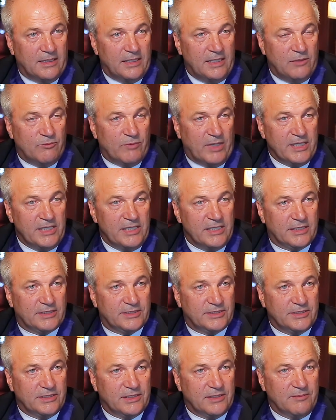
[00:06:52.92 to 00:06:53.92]
In one year
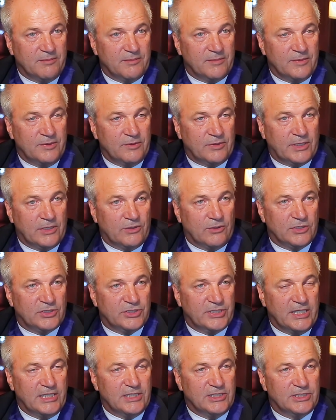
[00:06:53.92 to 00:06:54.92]
term, you
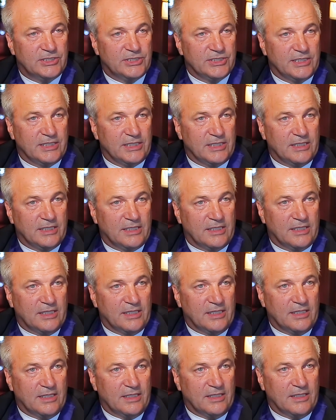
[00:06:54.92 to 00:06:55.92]
cannot change uh,
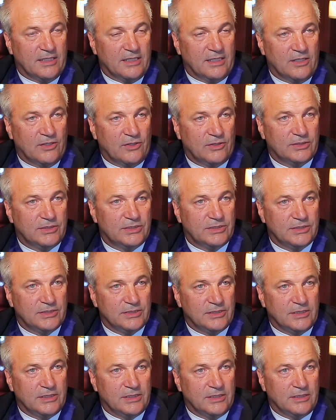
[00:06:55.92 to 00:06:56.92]
uh, a lot.
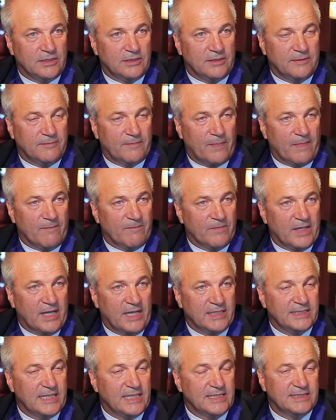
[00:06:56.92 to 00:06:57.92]
Uh,
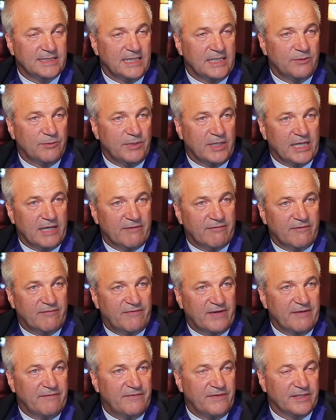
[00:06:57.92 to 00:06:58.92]
as I said, we have a
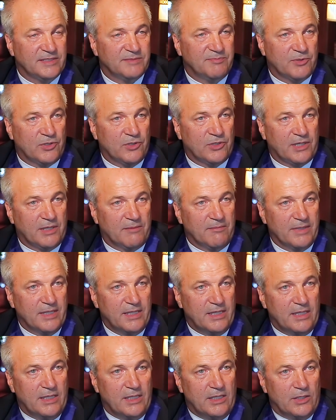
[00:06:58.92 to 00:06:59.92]
five years program,
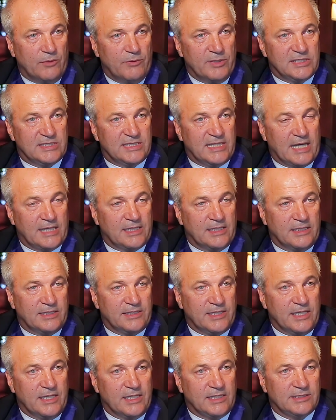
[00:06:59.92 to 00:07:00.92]
which started
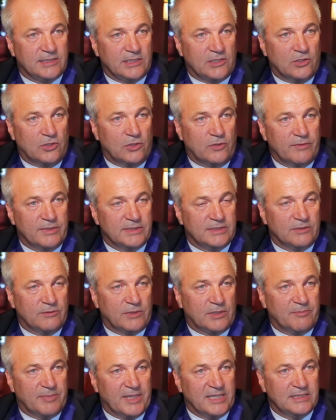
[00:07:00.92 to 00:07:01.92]
three years ago with the
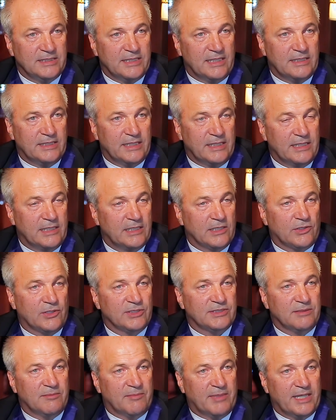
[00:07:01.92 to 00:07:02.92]
world president Daniele
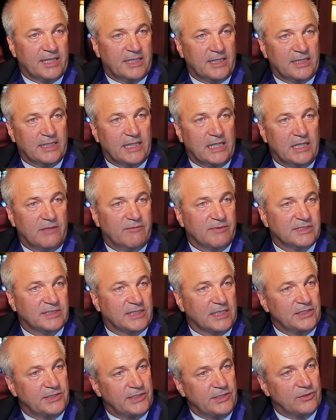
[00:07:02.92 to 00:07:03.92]
Grossenbacher, then it was
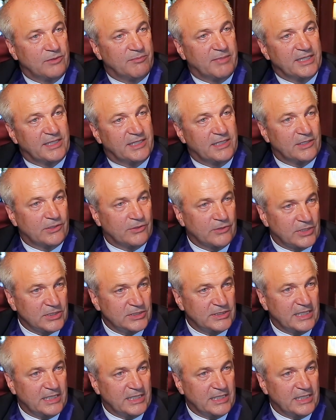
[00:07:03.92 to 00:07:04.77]
continued by Kirkor